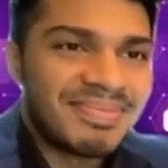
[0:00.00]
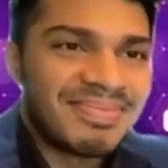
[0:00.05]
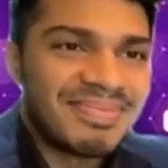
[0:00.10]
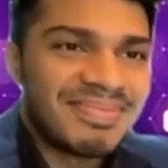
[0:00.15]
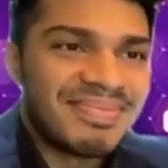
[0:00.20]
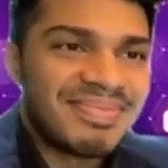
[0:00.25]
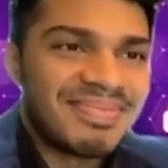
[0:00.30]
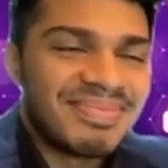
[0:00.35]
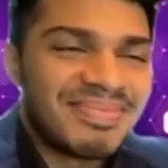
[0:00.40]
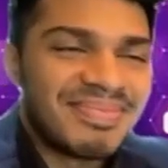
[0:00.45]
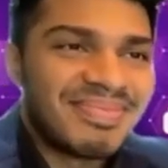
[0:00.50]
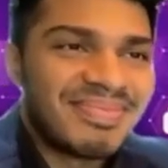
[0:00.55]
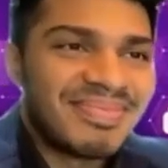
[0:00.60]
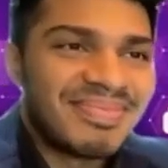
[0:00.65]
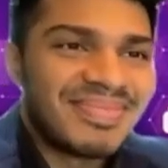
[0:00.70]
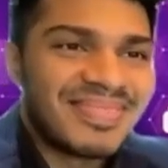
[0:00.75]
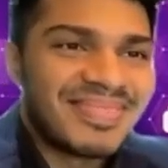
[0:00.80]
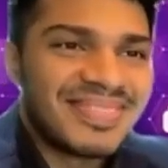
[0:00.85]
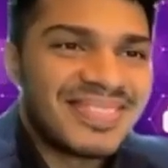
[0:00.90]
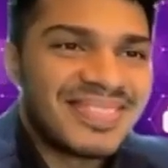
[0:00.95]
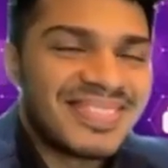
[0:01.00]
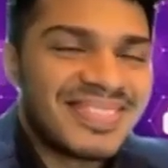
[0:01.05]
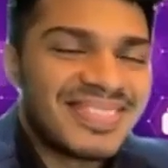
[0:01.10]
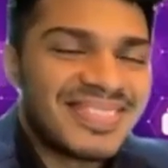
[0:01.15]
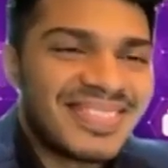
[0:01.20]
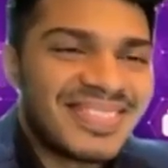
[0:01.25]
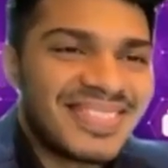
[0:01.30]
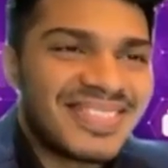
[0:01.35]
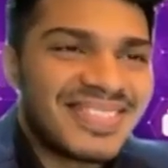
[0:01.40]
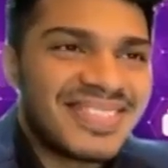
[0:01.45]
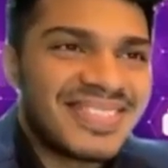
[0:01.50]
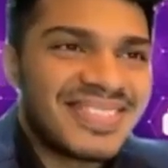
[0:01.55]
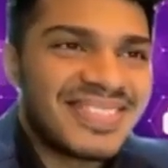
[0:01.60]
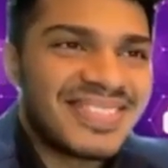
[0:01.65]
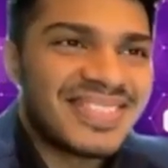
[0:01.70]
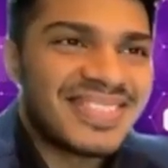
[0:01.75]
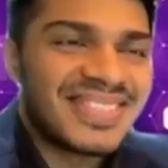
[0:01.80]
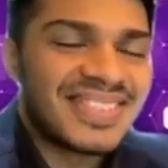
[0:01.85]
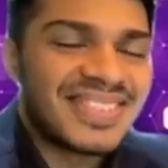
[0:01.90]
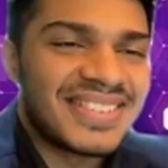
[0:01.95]

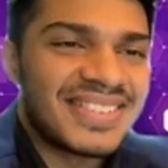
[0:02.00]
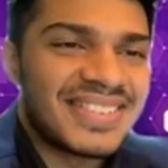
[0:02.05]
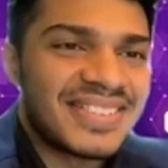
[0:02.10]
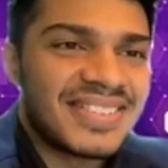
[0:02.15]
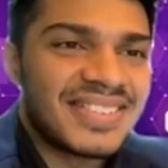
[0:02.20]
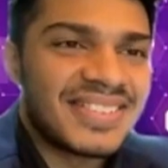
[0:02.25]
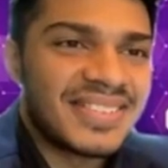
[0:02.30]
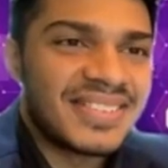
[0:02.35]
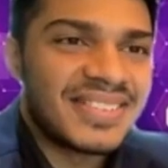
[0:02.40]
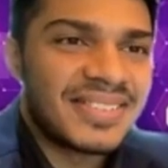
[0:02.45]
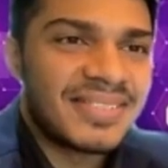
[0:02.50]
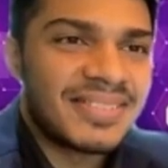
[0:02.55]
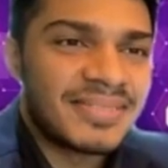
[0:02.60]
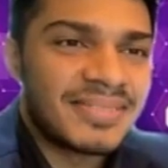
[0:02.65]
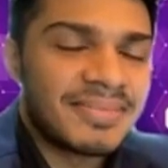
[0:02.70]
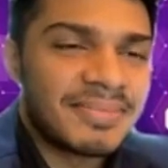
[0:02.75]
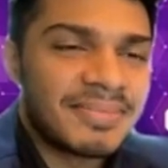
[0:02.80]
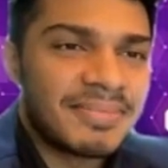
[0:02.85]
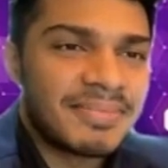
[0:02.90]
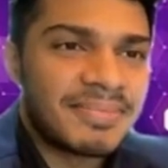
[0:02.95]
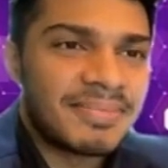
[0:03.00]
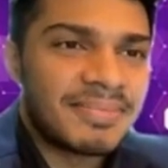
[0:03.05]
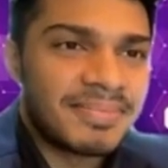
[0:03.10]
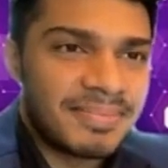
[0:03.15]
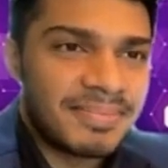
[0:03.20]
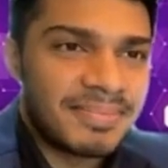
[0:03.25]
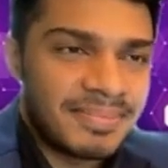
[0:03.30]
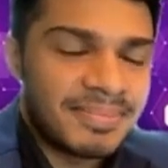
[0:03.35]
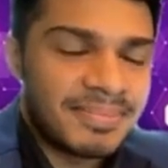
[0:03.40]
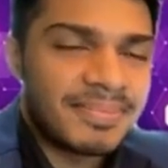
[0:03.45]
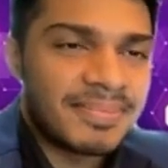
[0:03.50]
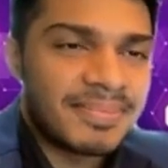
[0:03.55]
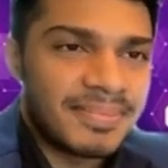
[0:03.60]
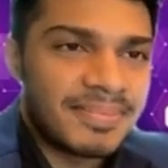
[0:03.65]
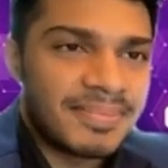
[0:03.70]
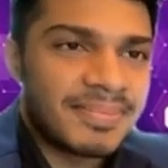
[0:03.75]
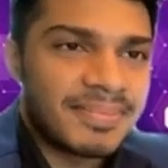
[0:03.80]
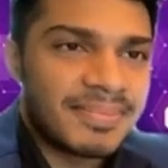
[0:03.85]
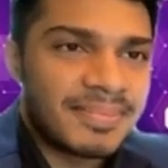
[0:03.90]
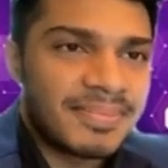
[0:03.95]

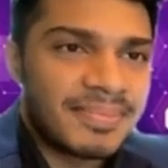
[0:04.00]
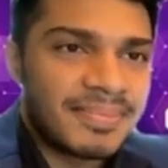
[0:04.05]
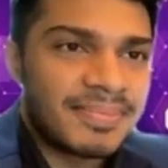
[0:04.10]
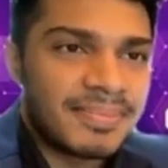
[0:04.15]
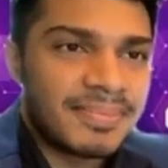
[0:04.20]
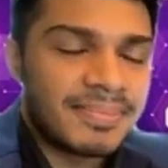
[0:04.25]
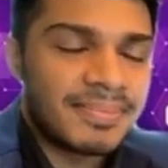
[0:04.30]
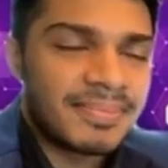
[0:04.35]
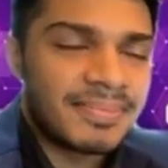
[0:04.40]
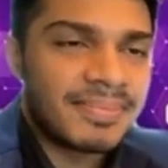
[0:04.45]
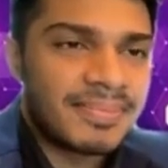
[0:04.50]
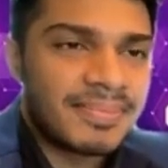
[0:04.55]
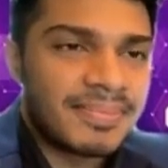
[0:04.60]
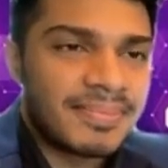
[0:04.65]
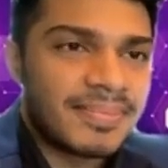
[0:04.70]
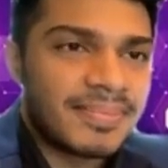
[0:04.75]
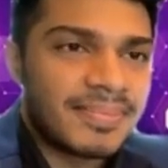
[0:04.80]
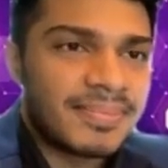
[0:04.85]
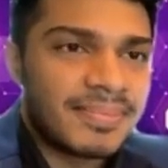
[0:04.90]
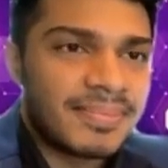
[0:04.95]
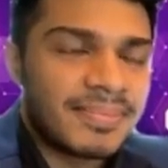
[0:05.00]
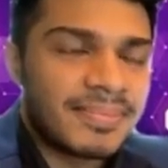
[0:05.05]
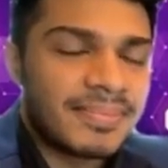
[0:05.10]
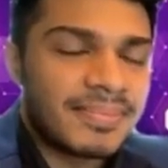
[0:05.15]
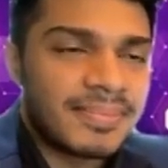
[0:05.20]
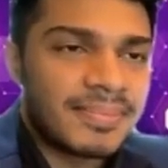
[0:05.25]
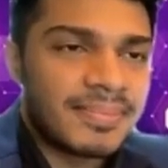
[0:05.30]
This person isn't speaking.